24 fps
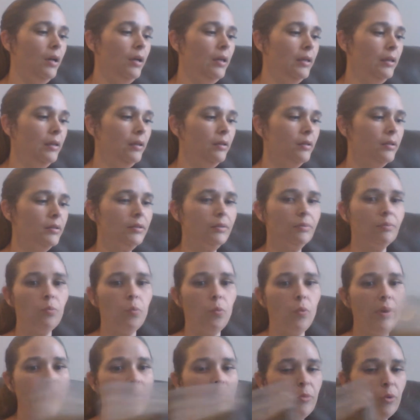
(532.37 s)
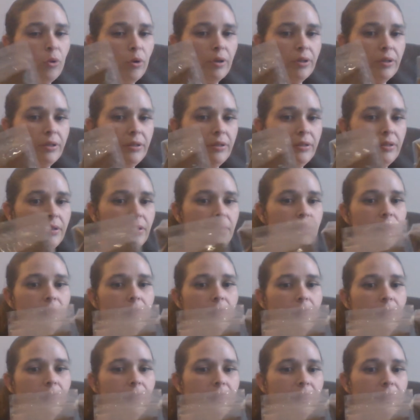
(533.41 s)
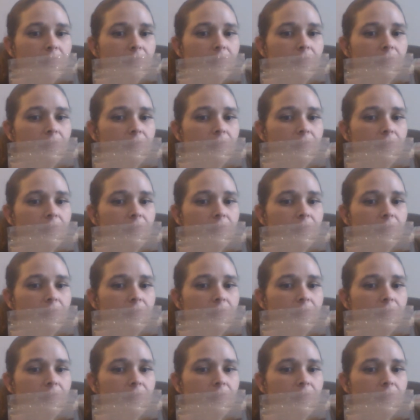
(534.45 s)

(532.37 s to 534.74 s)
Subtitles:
it looks way more like